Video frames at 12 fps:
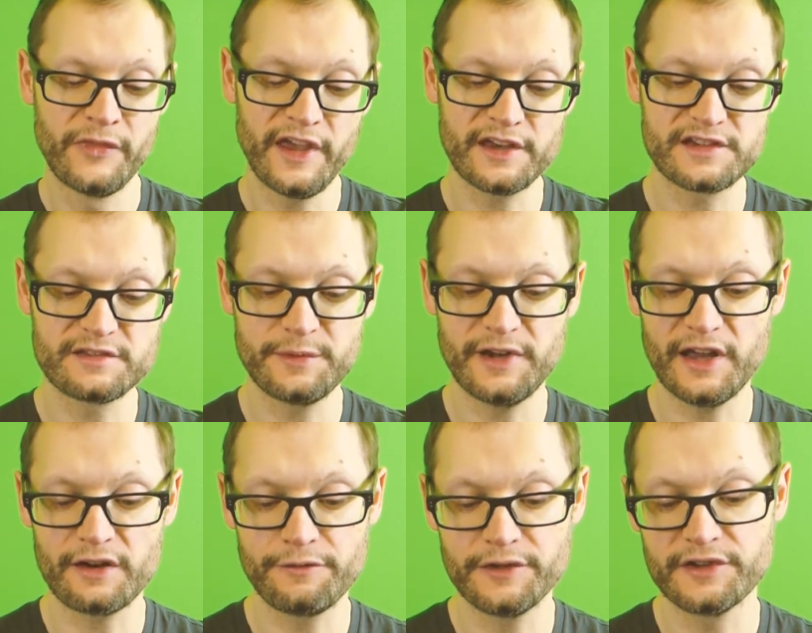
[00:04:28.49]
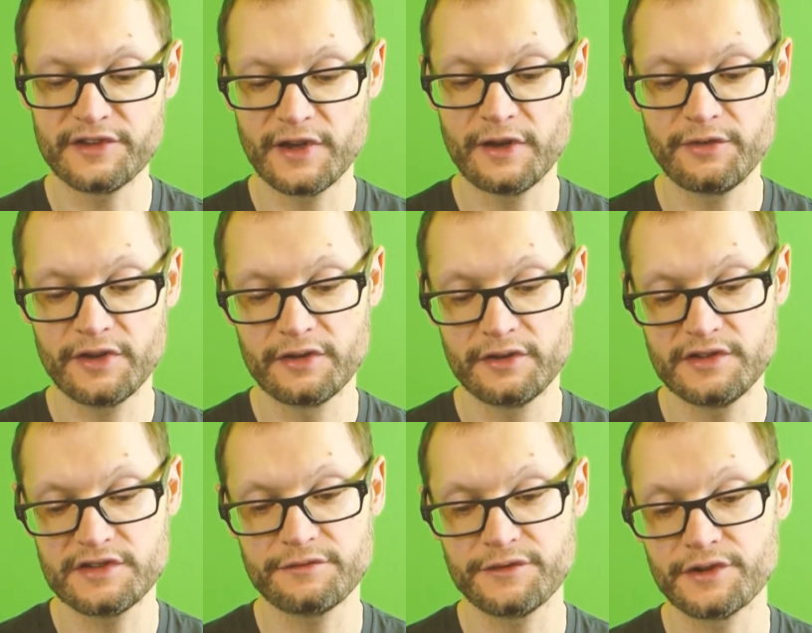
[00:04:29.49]
Actually, it's been out a few times. I
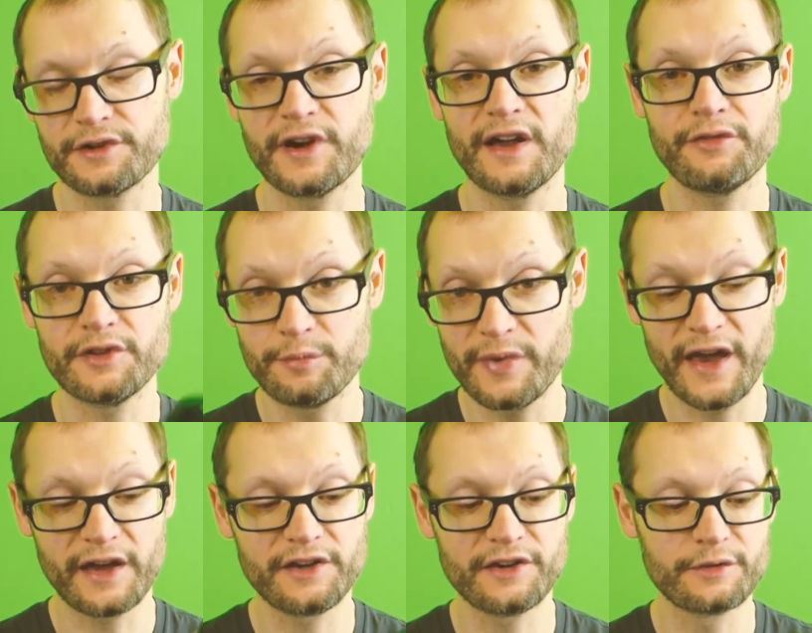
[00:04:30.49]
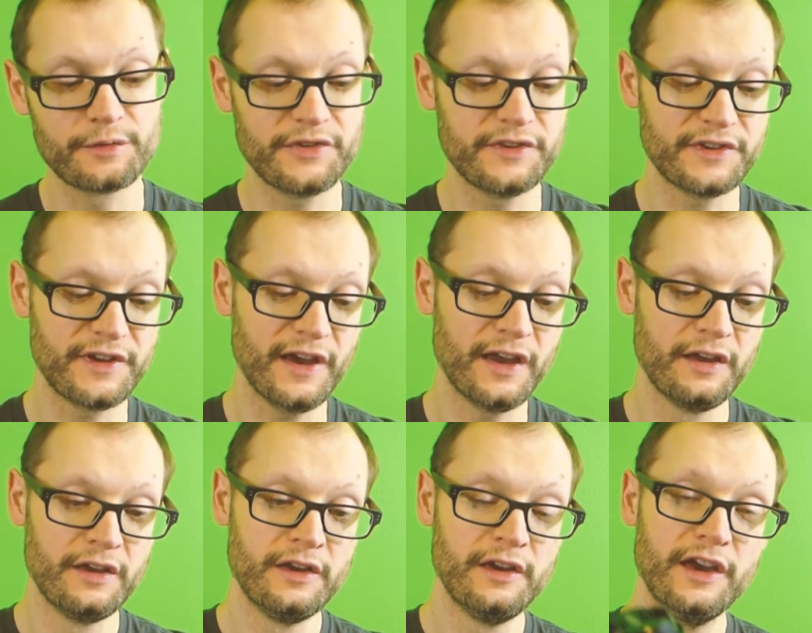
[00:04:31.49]
used to photograph in the backyard with this guy.
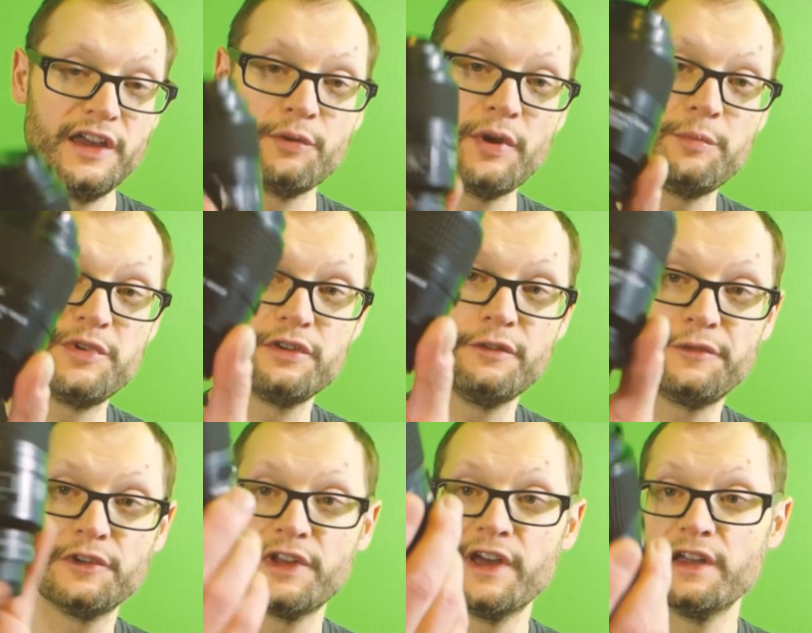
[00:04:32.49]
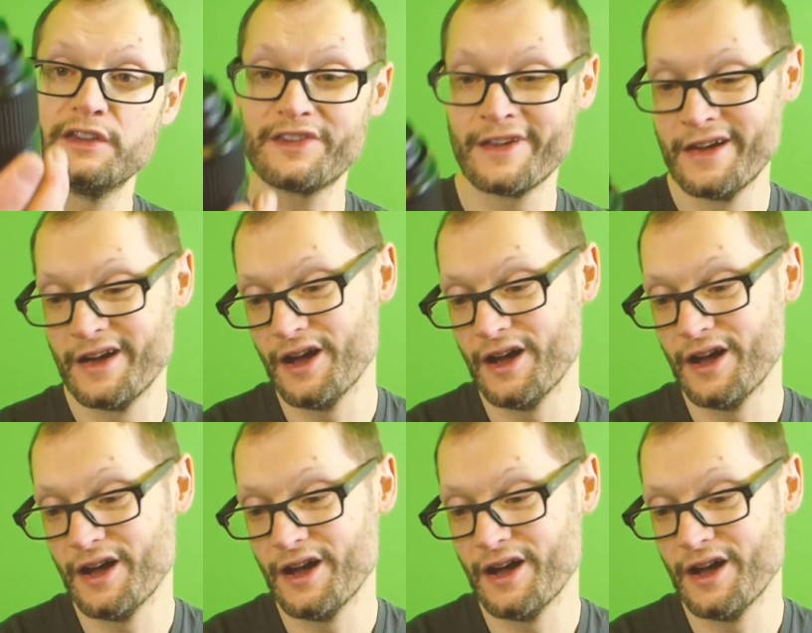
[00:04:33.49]
Anyway, beautiful lens.